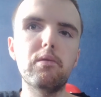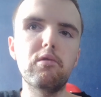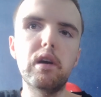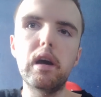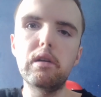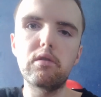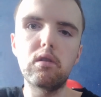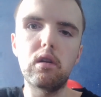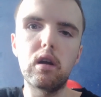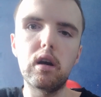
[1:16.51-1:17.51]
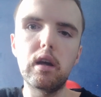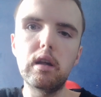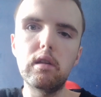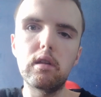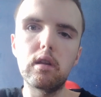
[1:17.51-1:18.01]
three Asian
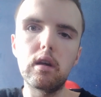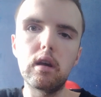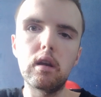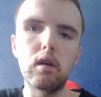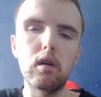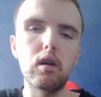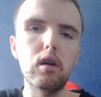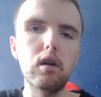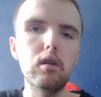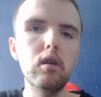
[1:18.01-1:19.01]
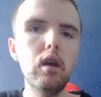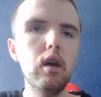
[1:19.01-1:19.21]
guys in Har.